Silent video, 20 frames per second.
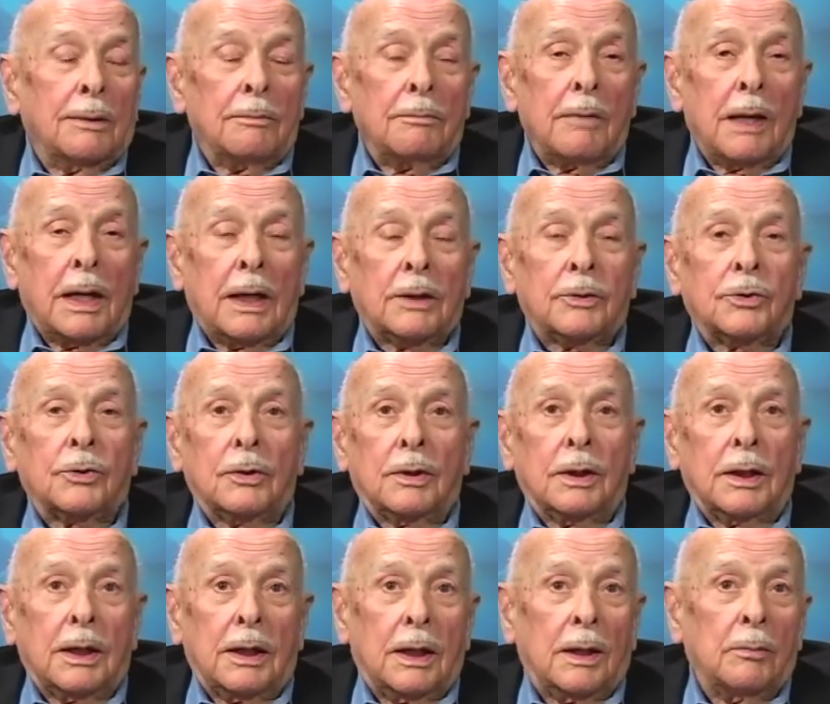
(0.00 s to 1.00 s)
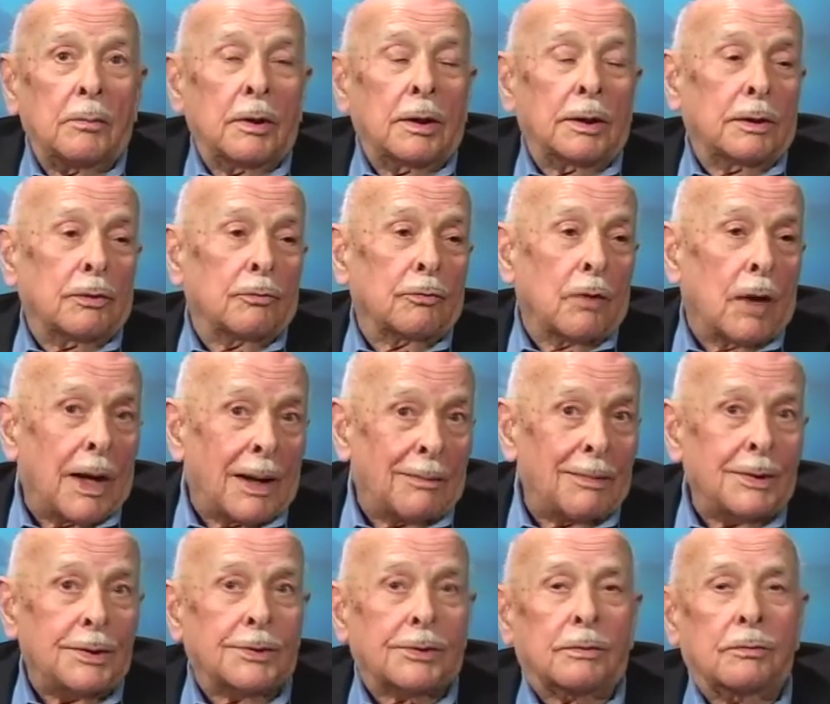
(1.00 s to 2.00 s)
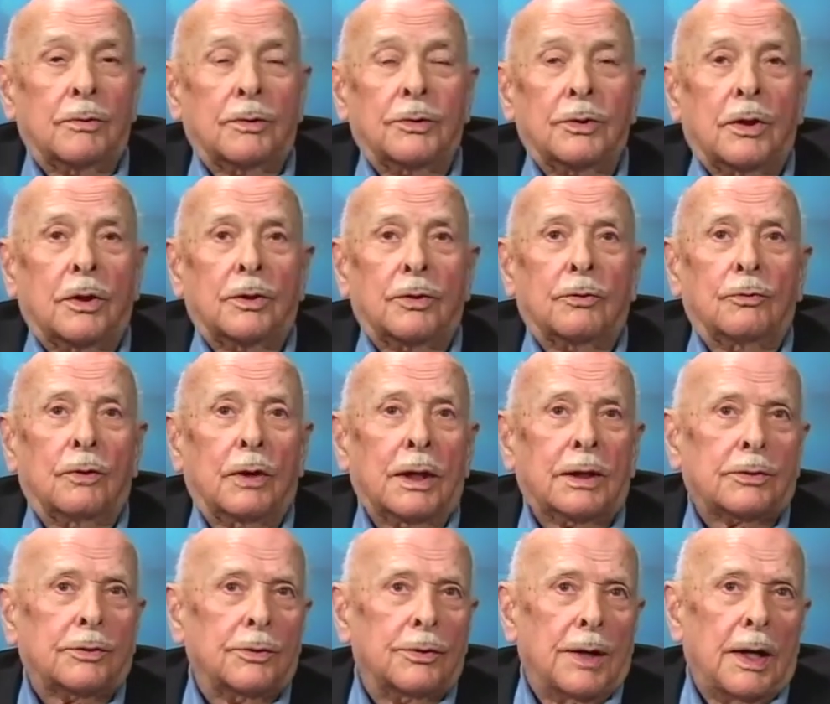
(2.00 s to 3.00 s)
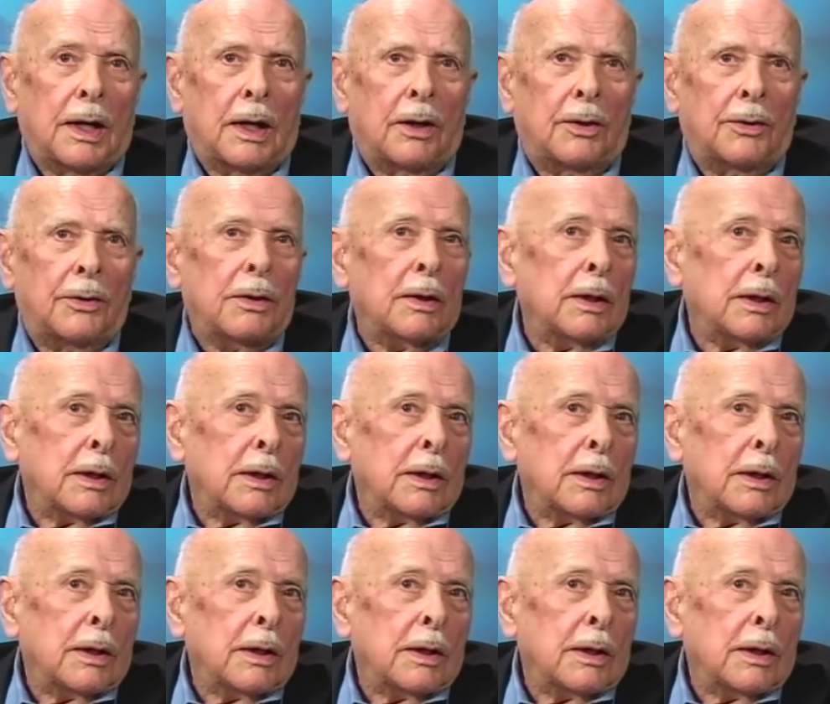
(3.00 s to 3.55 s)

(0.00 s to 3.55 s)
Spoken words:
actually Emily Robinson was our director now.